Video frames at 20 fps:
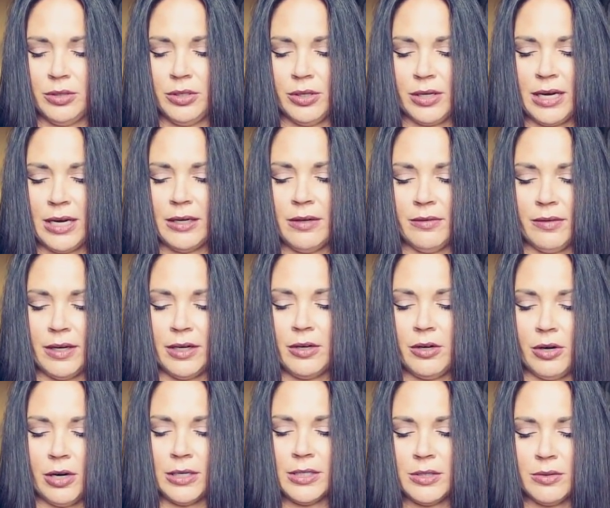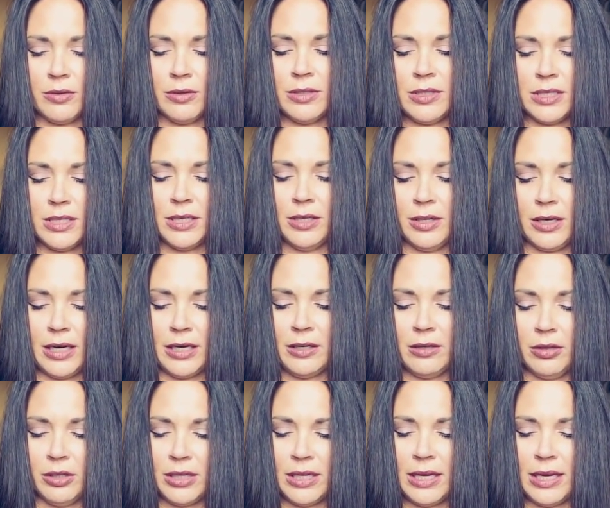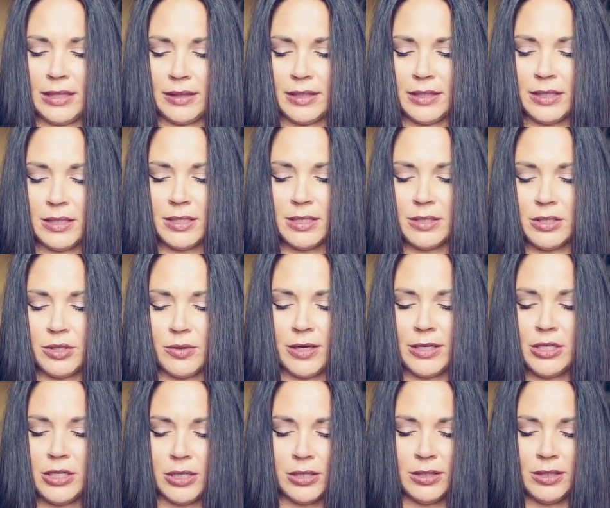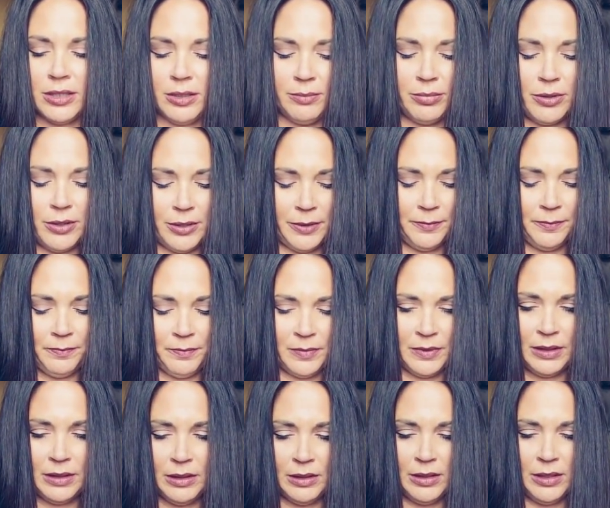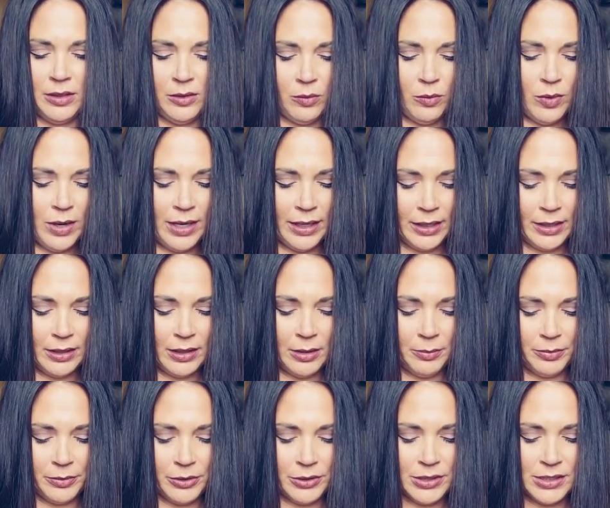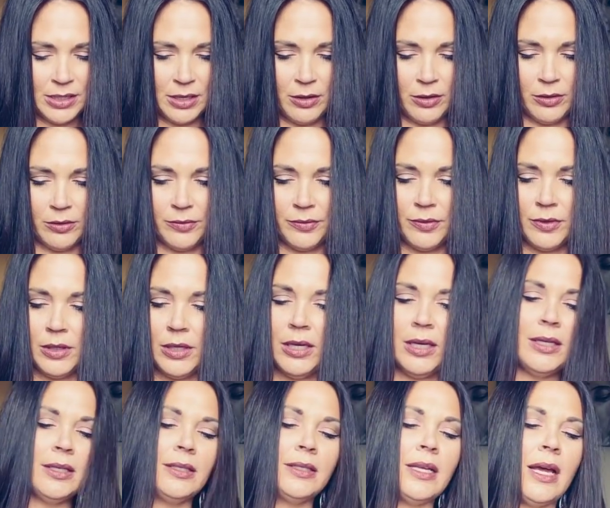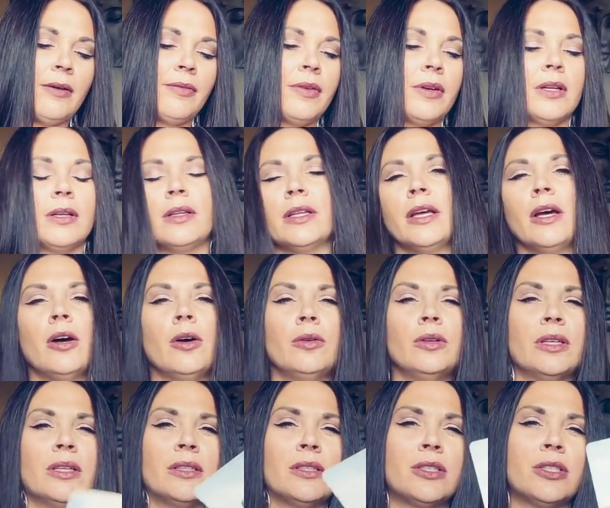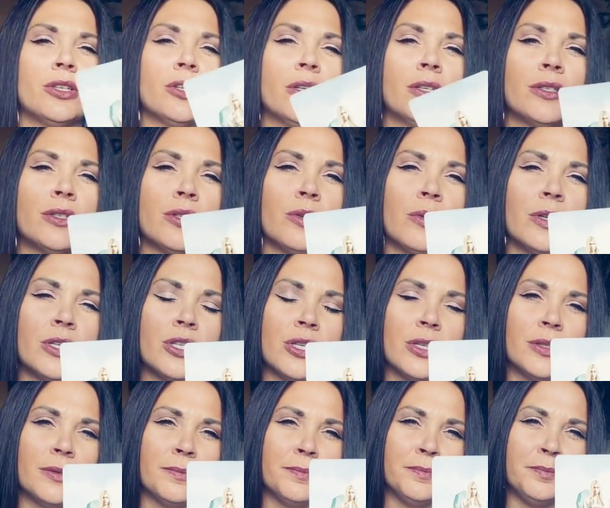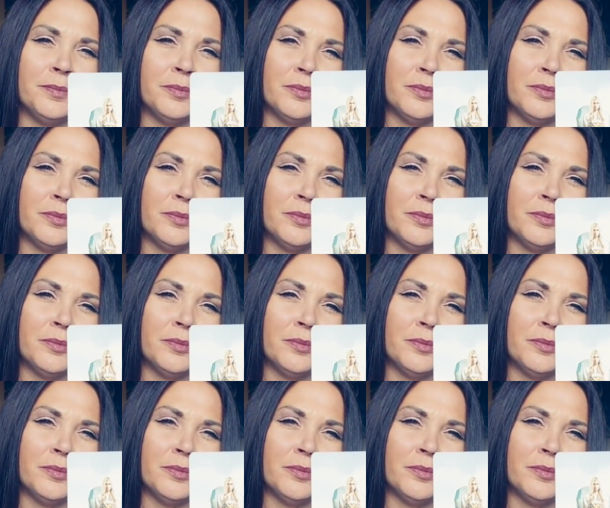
You're kind of at a crossroads here, kind of looking at the situation, Libra weighing it up yourself, definitely honed into your intuition.